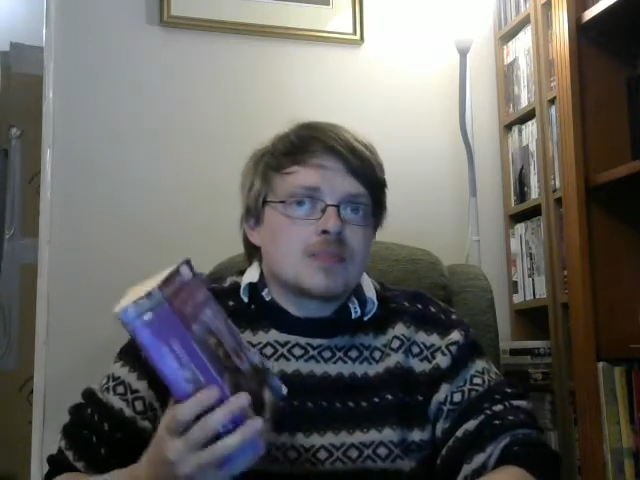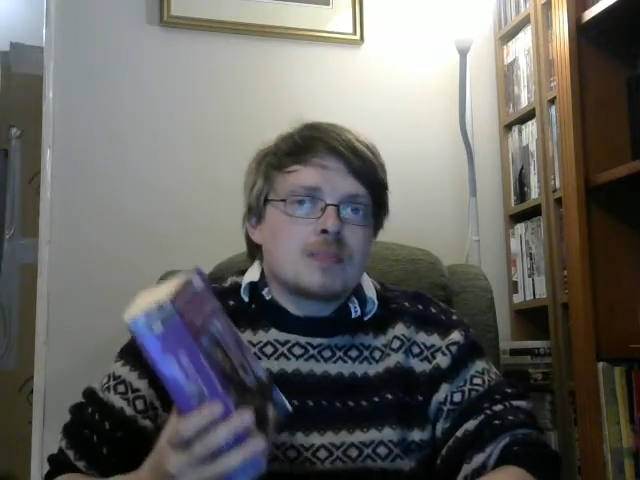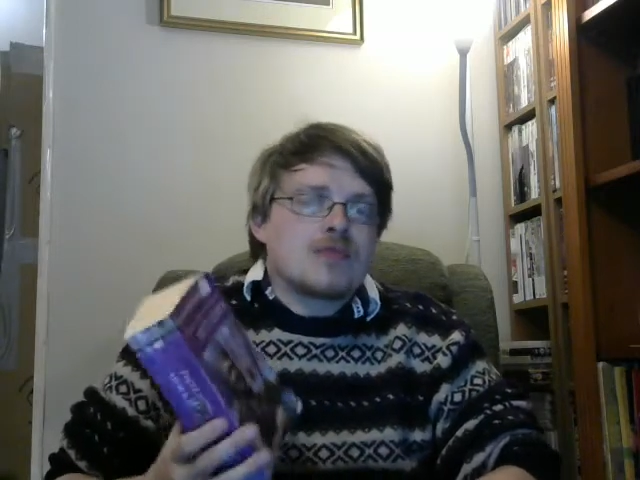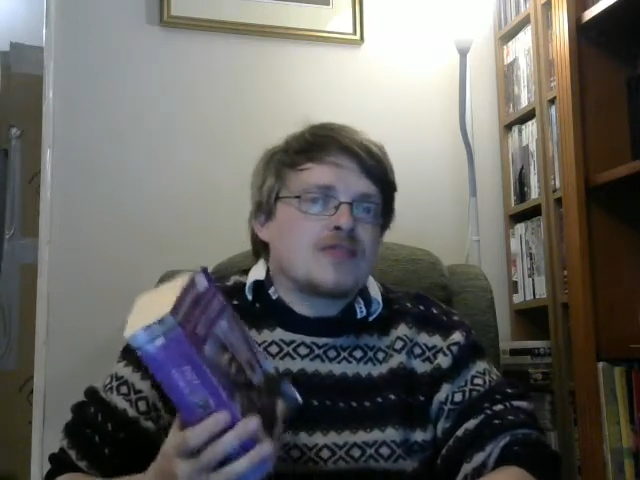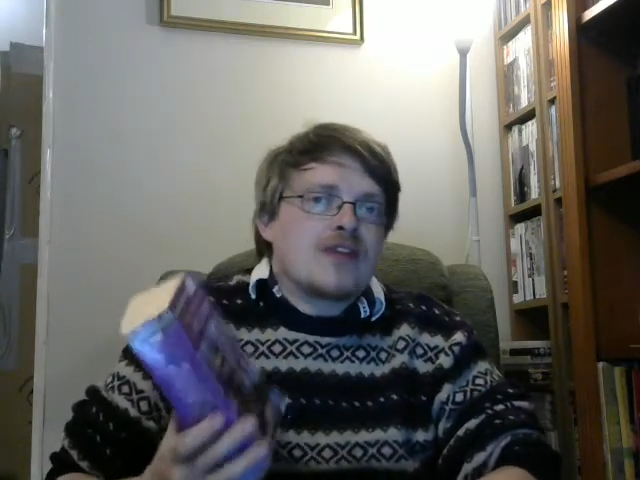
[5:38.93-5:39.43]

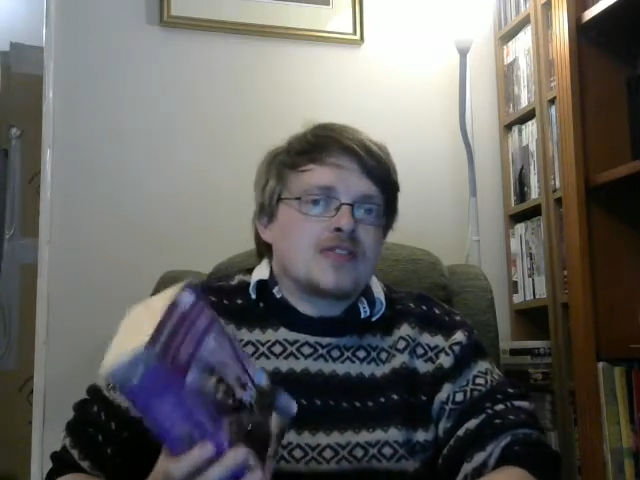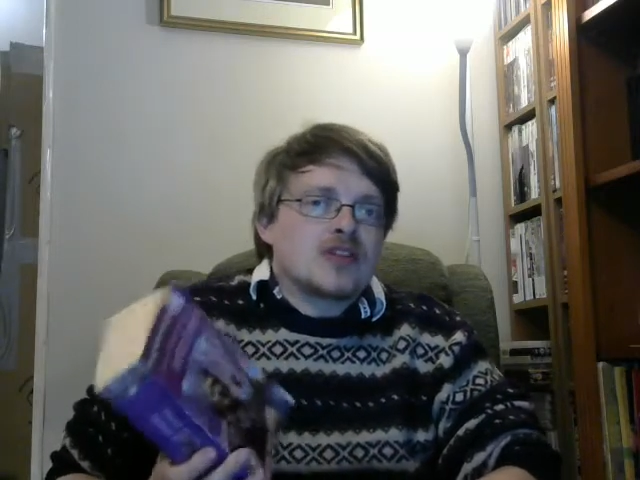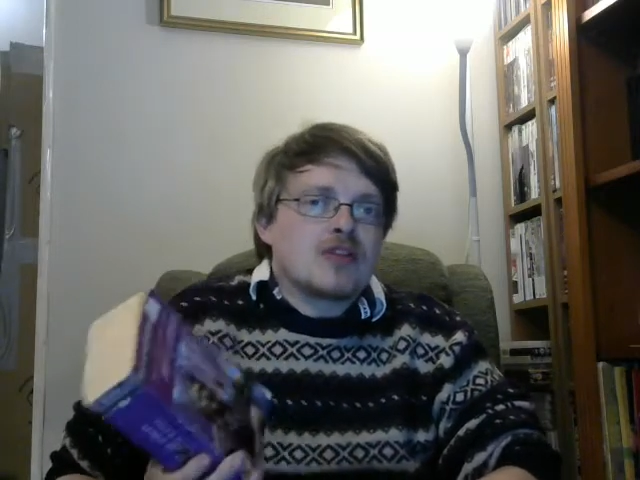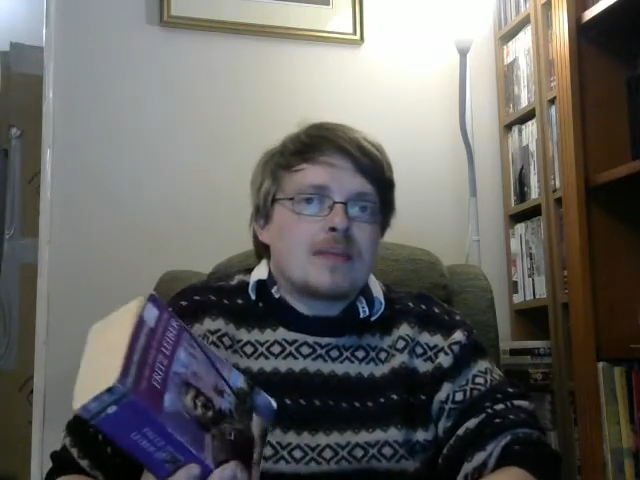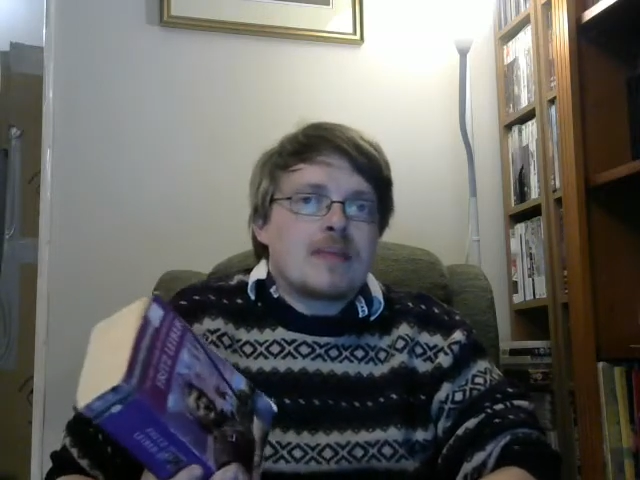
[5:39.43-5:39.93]
But Fafhrd and the
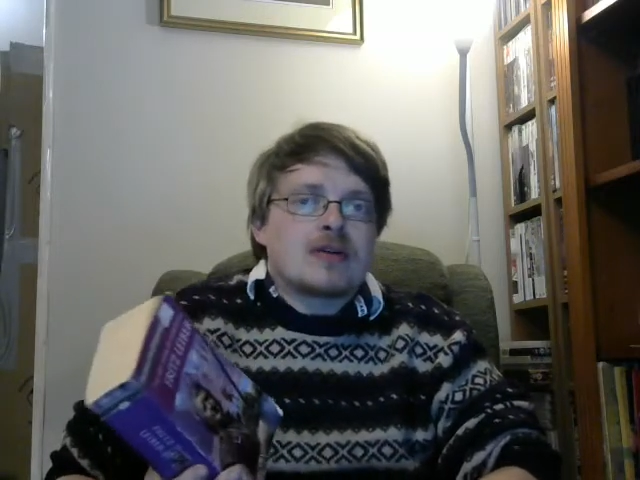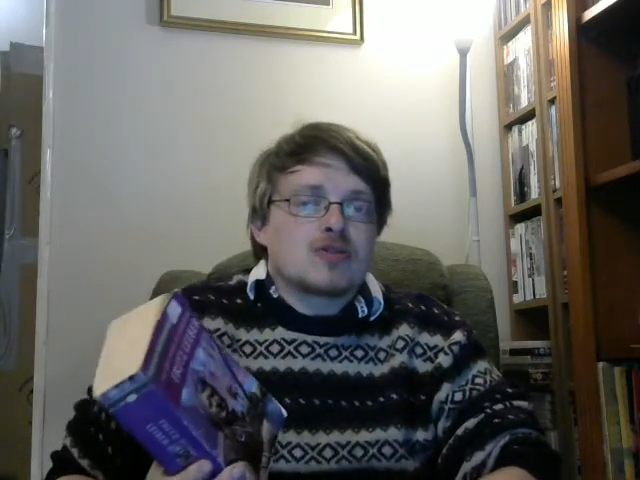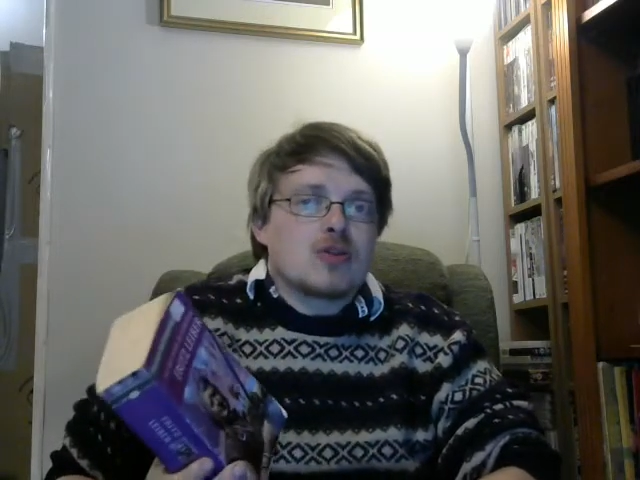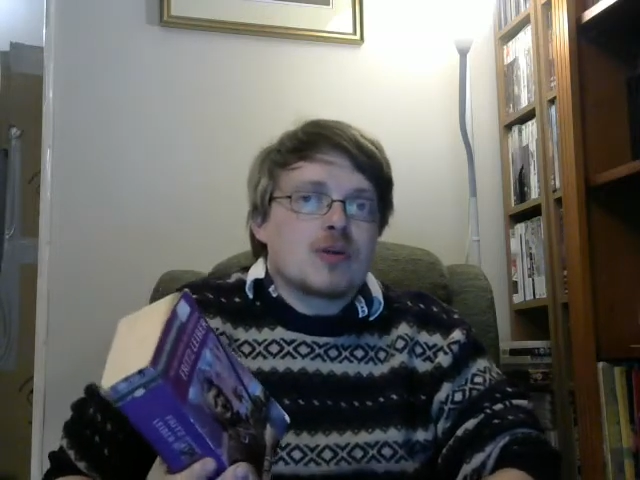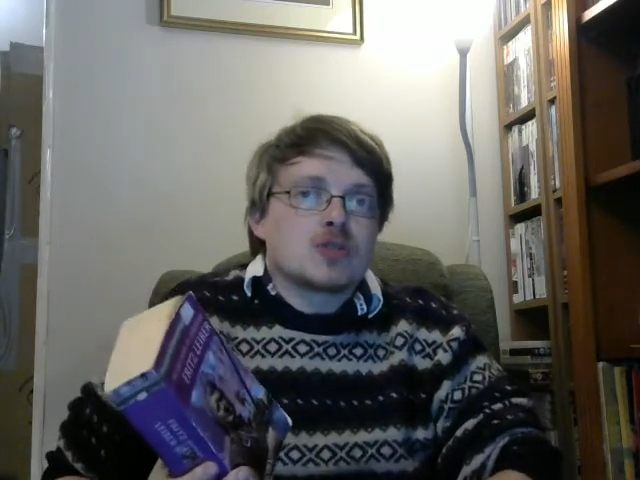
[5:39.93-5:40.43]
Grey Males
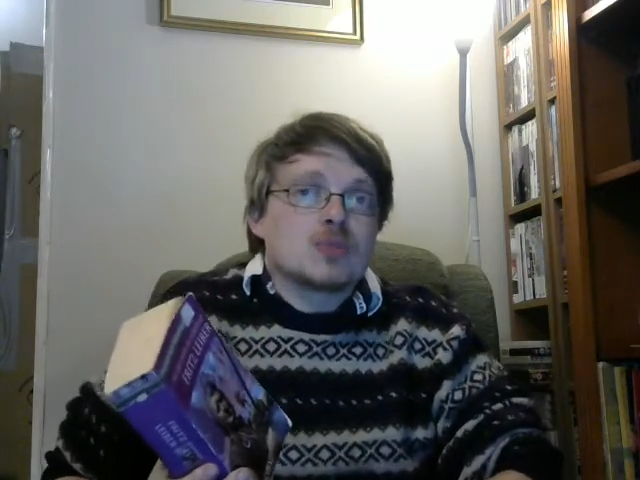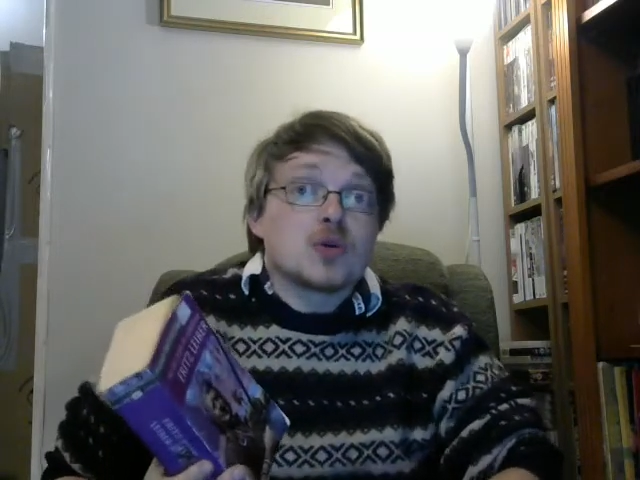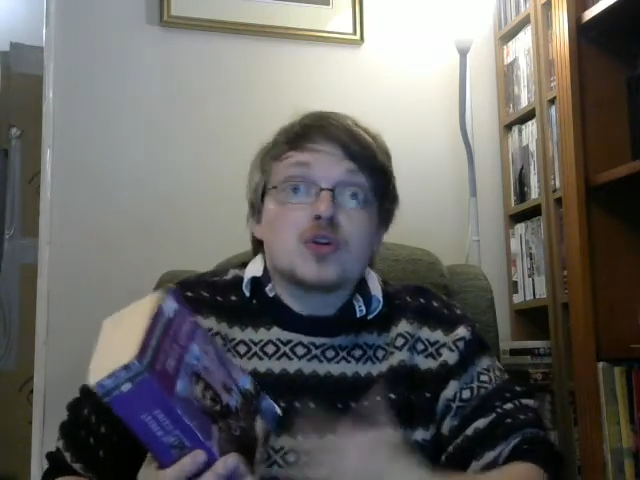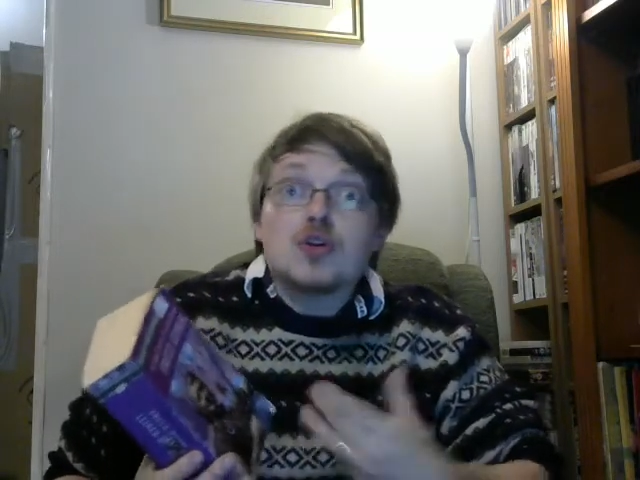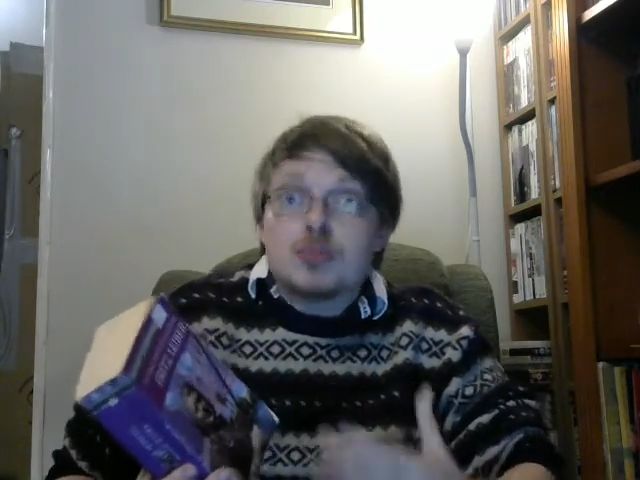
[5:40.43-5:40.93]
are much more
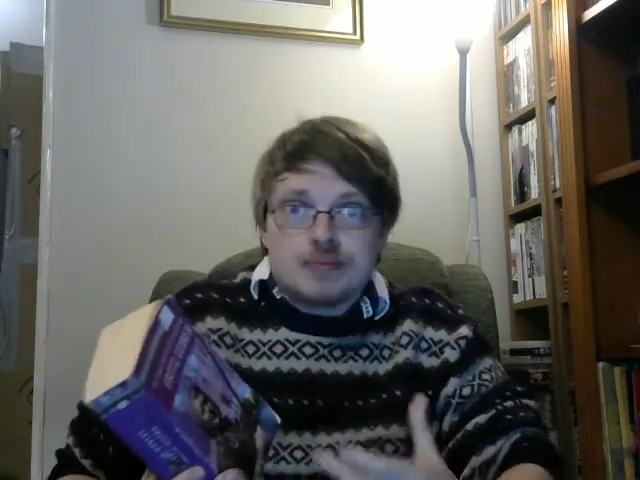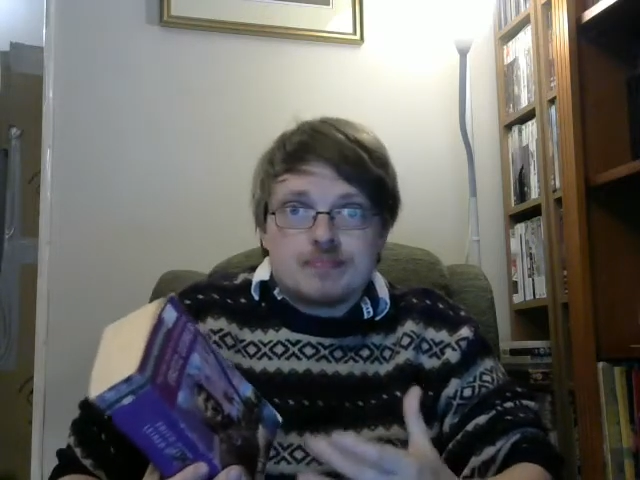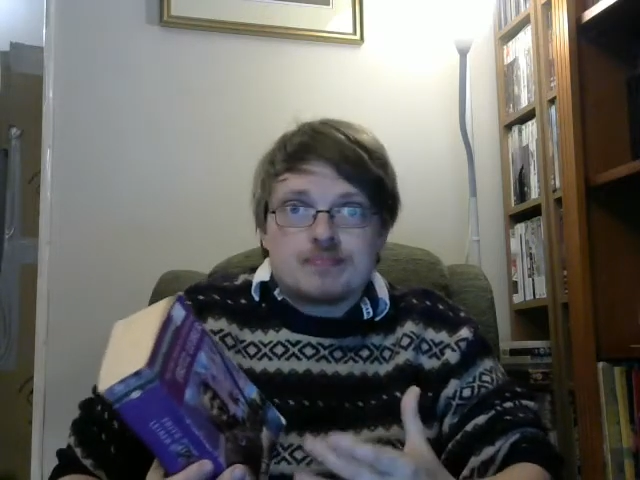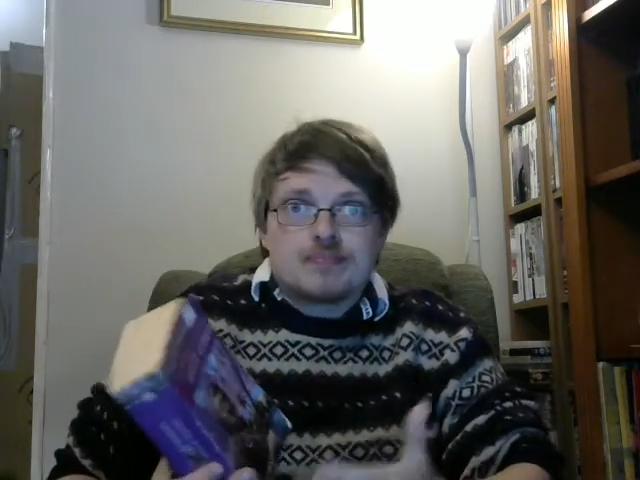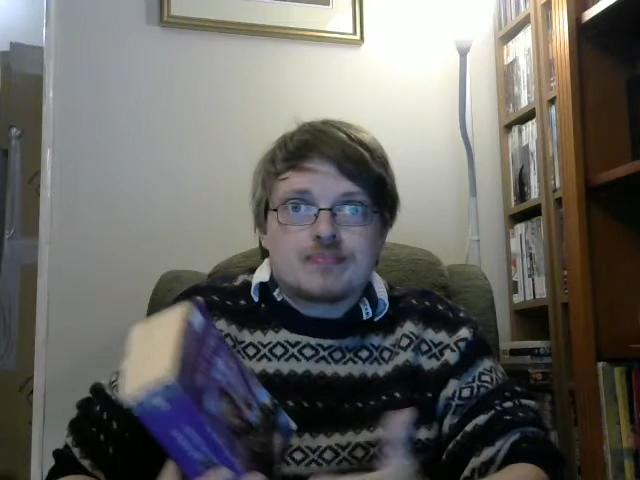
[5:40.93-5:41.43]
human
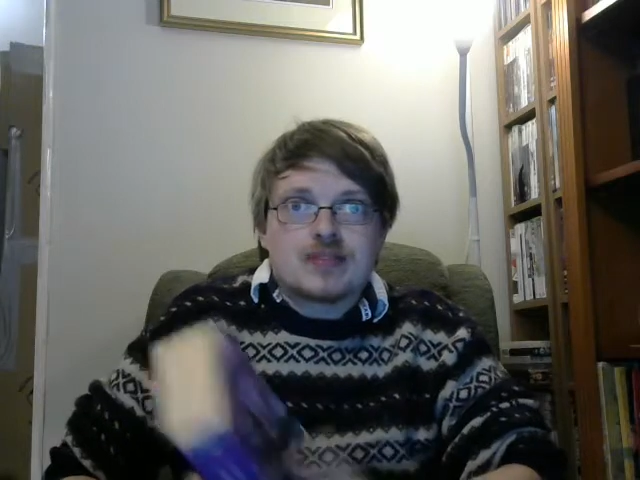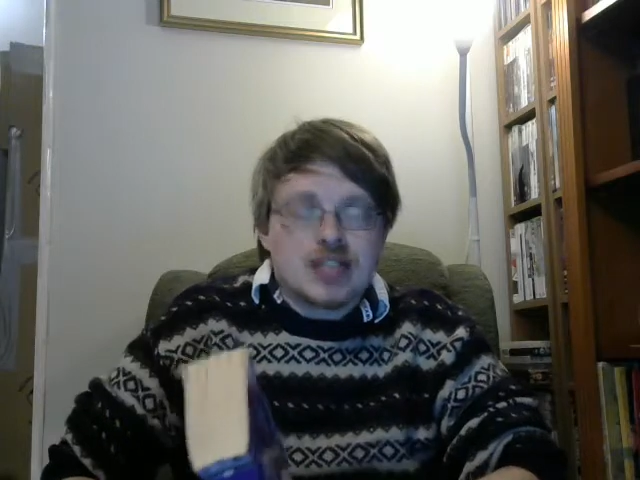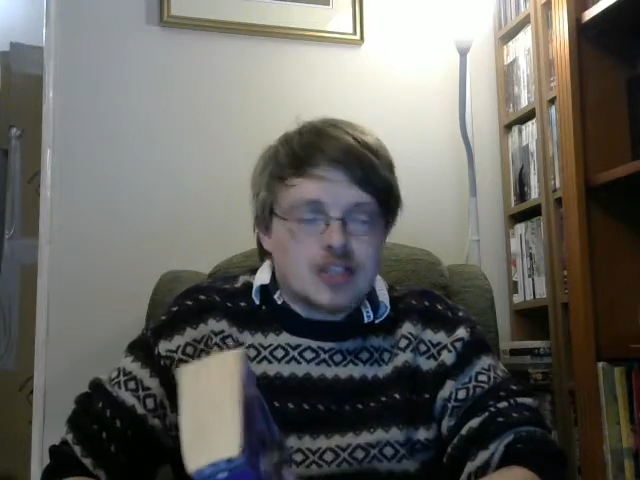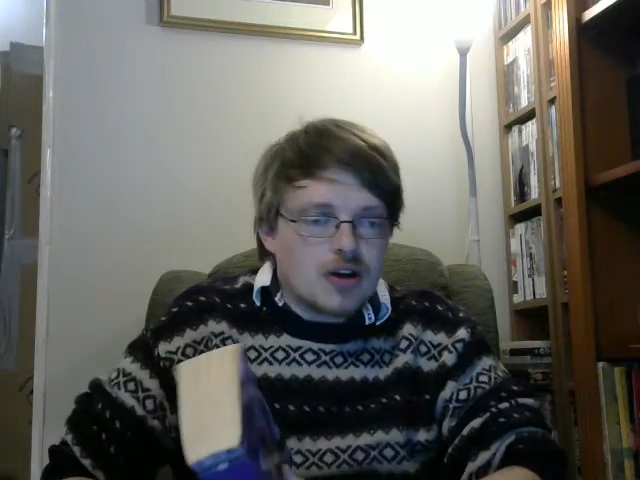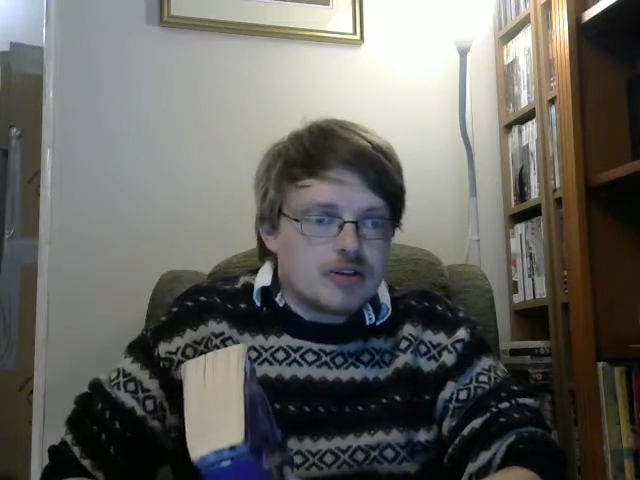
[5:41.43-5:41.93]

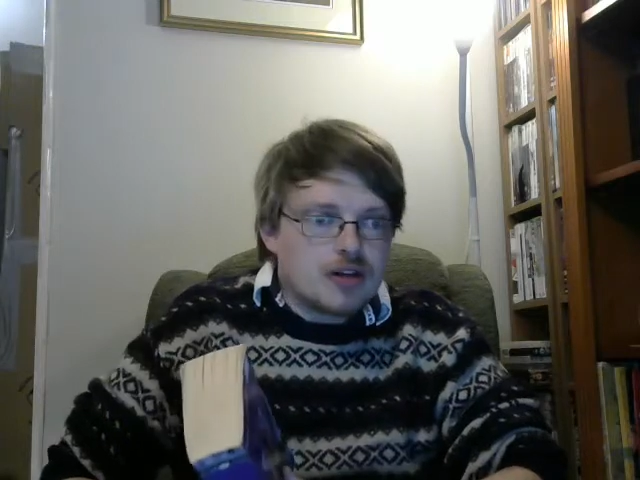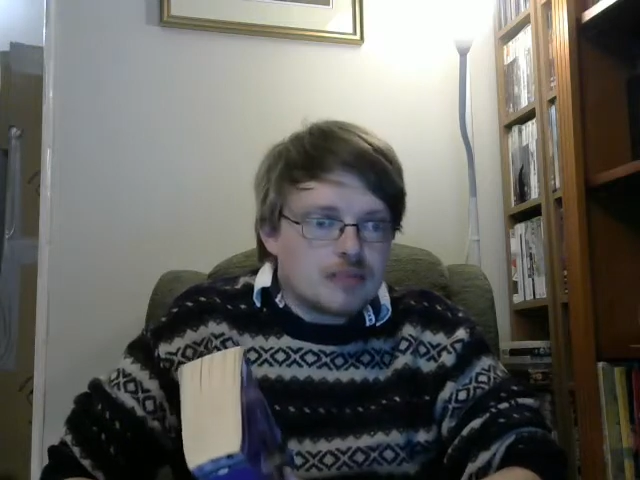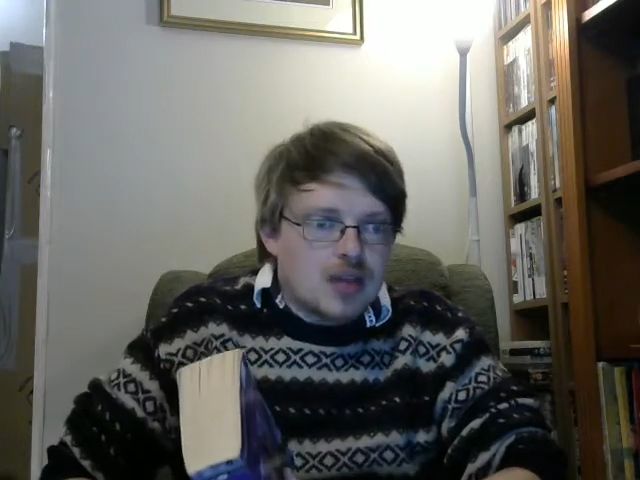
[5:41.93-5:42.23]
than Conan.